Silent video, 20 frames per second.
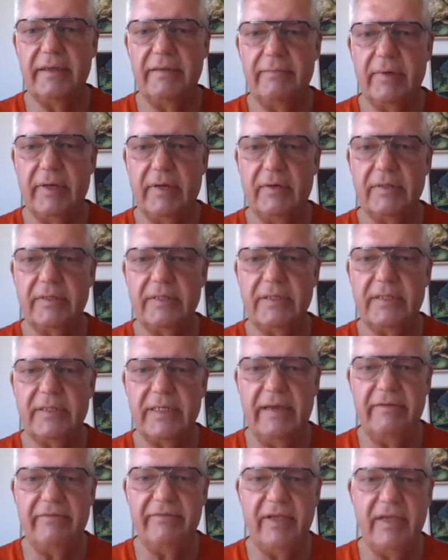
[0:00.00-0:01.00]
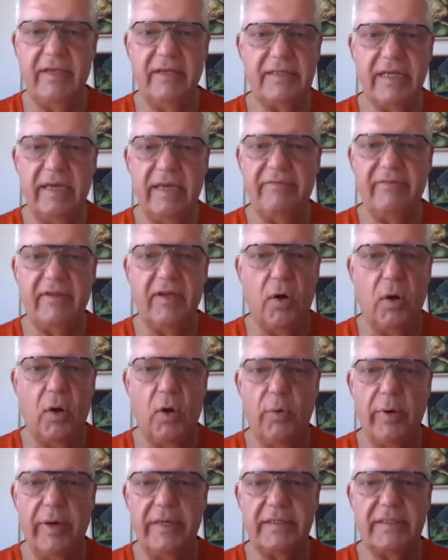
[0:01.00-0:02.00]
because it's safety, safety
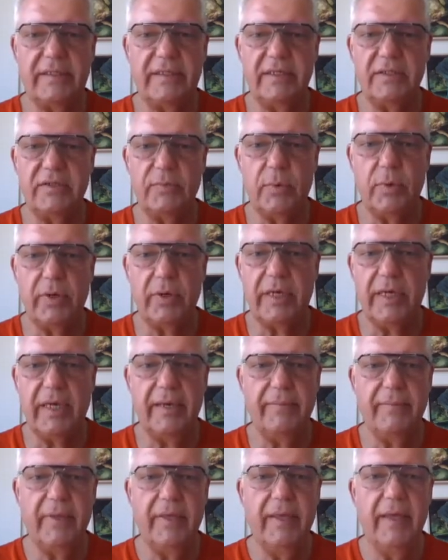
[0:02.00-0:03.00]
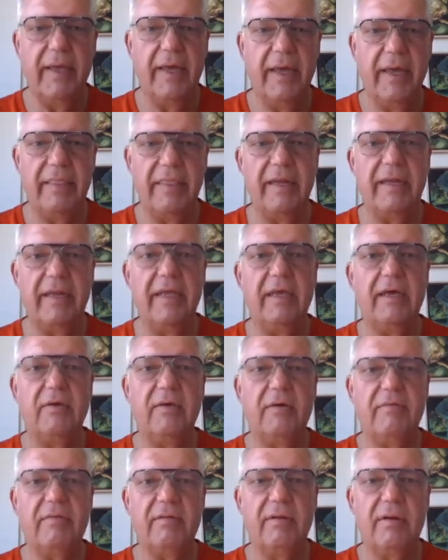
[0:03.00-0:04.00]
always is working. And then here
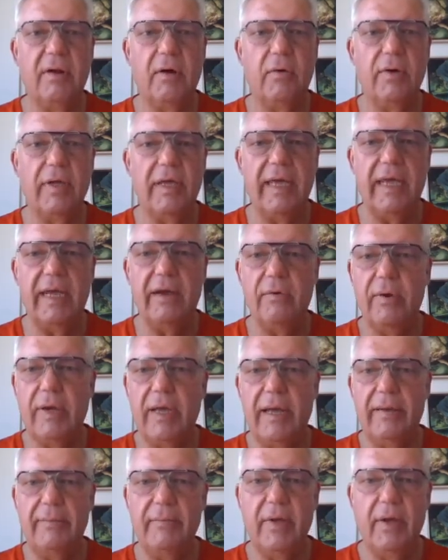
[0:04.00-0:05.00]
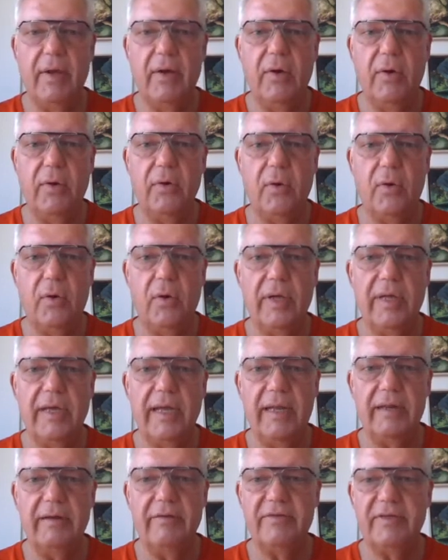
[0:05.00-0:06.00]
you have the loading area on all
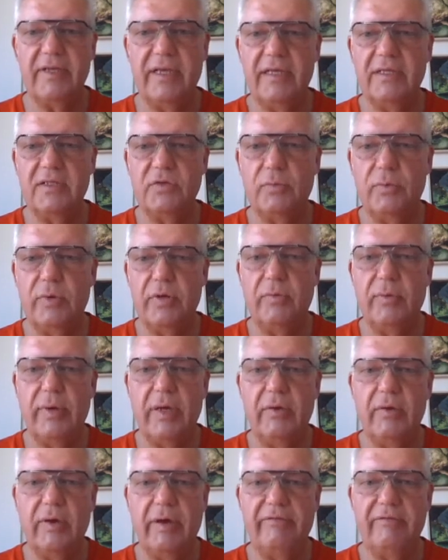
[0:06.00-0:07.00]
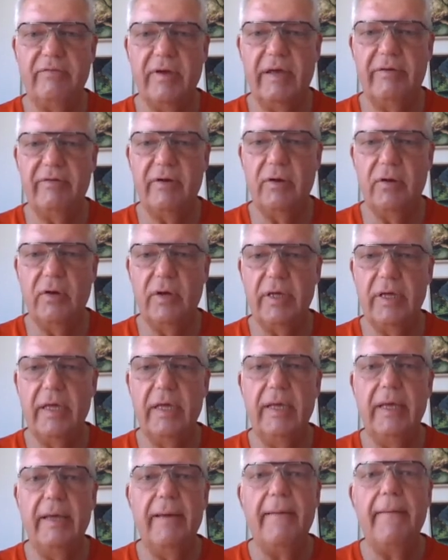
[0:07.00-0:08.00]
kind of things where you have to have a look.
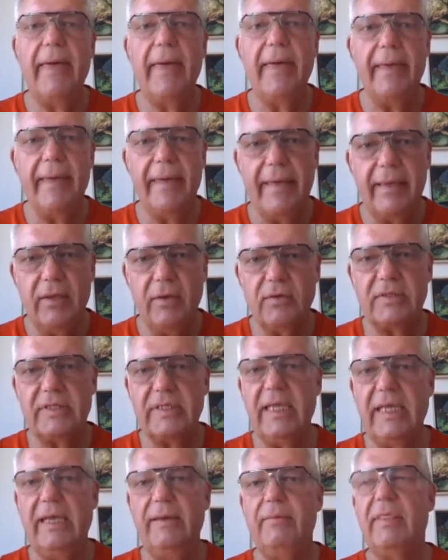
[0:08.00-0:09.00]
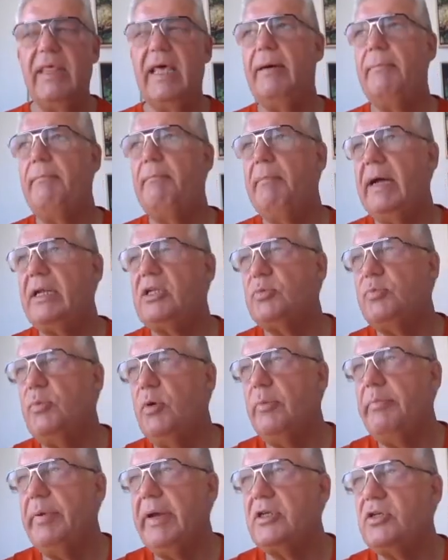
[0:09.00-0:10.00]
You see there are much
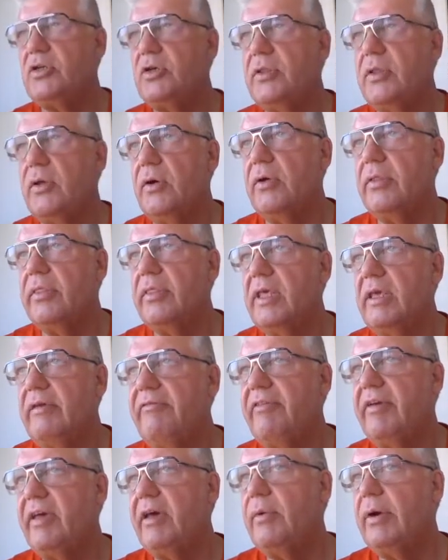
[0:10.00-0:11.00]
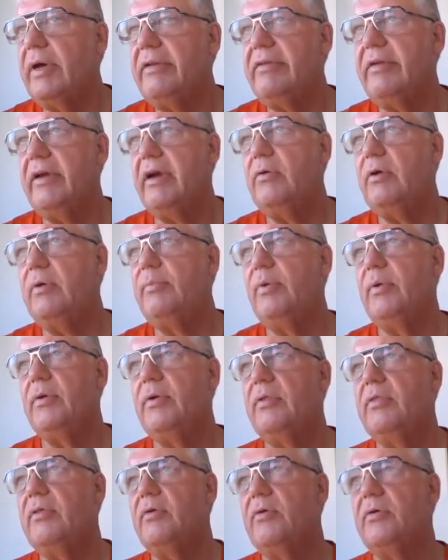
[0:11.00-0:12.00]
more pictures on the fair wear and tear report,
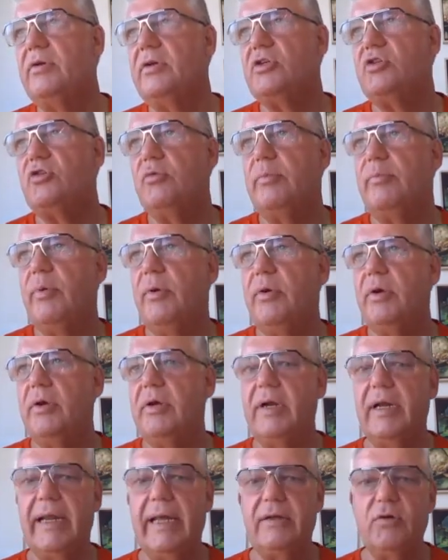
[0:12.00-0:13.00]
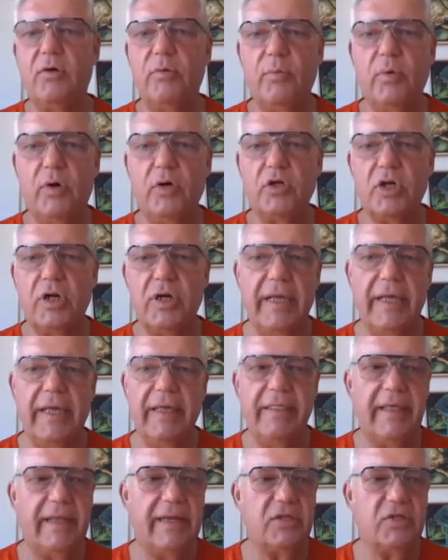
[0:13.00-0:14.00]
on the condition report, on the light commercial.
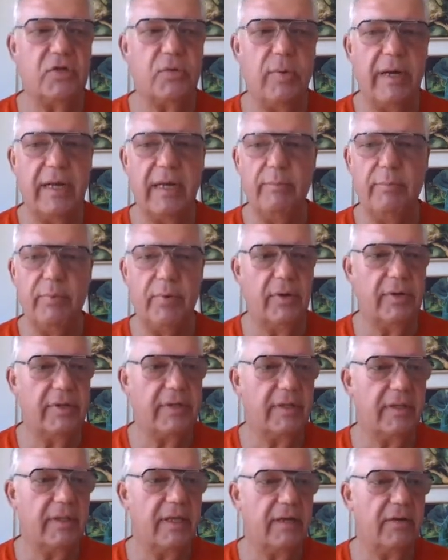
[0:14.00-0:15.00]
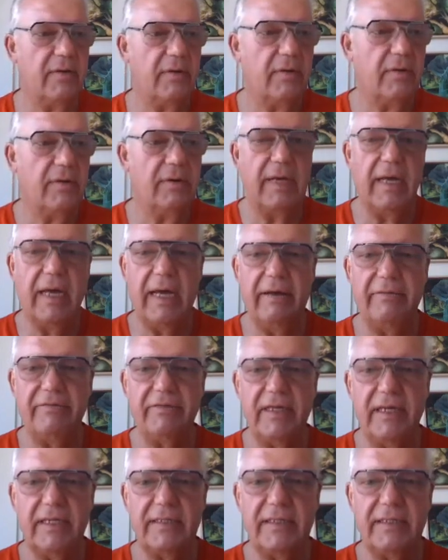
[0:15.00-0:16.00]
That is quite important that you have
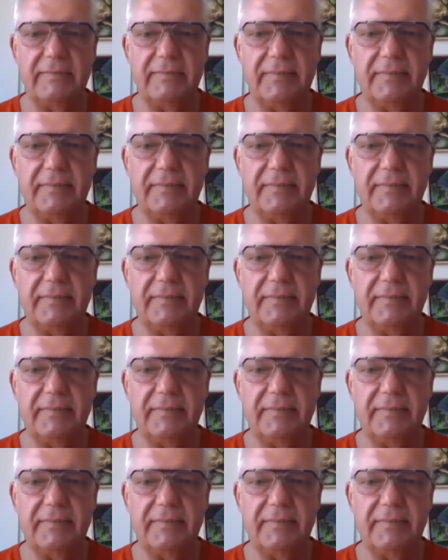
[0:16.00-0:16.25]
this.